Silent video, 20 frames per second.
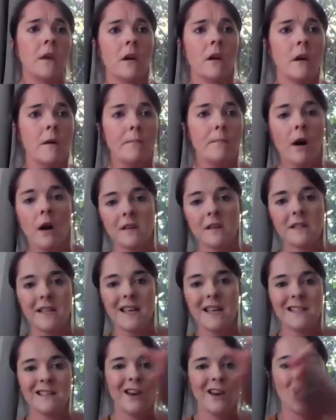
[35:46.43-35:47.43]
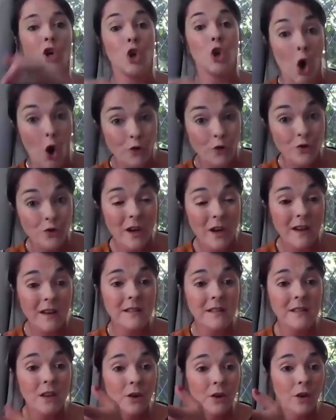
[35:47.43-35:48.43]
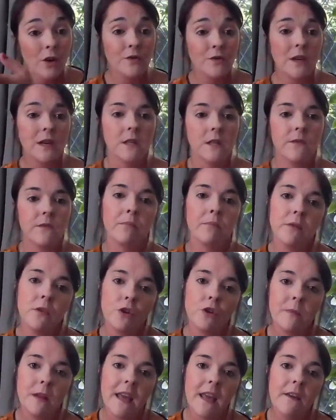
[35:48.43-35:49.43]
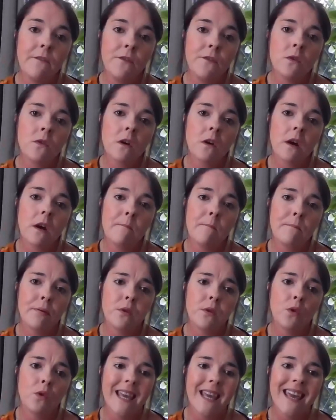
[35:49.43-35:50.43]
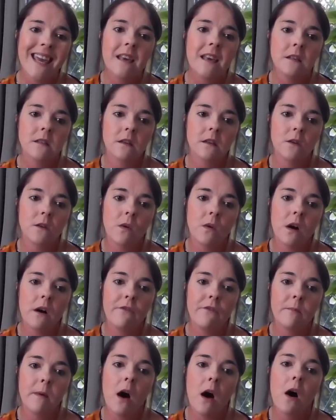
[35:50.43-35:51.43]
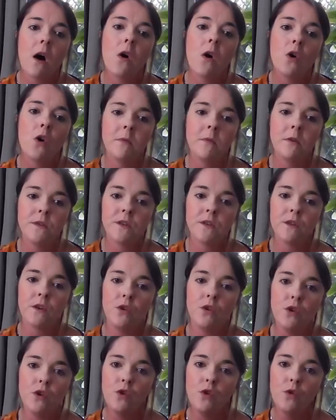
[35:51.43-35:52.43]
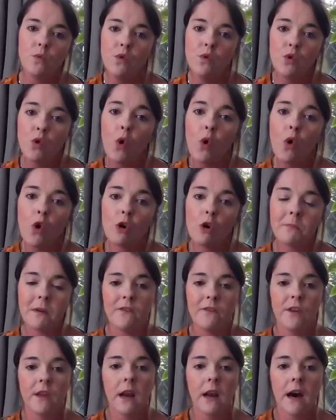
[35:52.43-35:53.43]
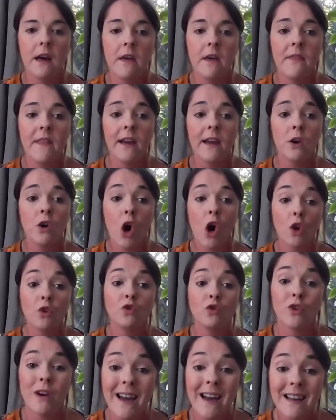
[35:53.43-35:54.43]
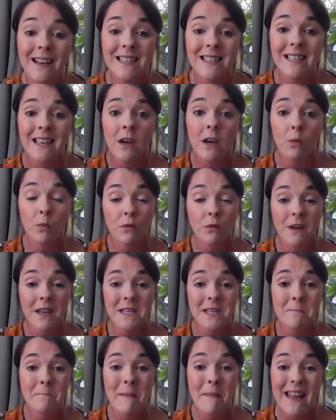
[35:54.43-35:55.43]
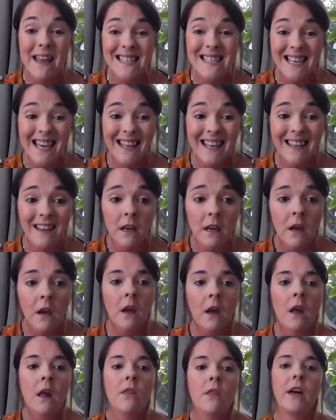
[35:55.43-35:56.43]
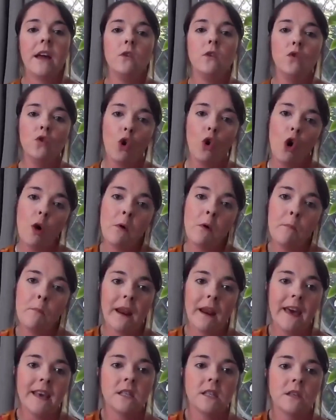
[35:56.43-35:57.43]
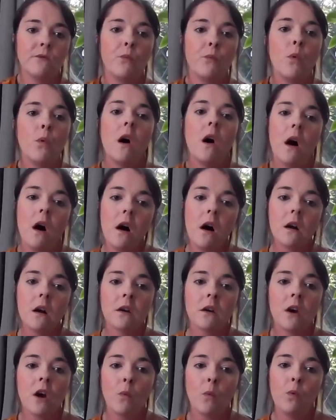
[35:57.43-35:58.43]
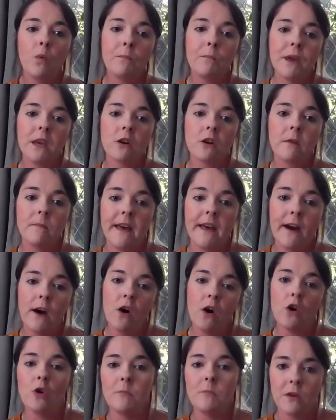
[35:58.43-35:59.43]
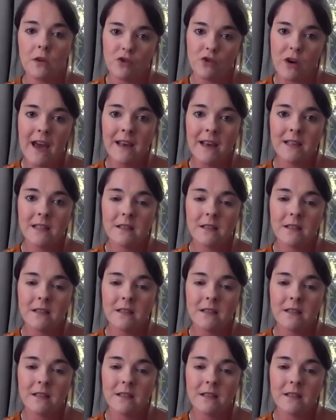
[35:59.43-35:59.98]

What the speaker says: Policies, contracts of employment. If your employee is going to work from home under the new norm, if you like, then their contract will need amending. Their normal place of work will become their home address,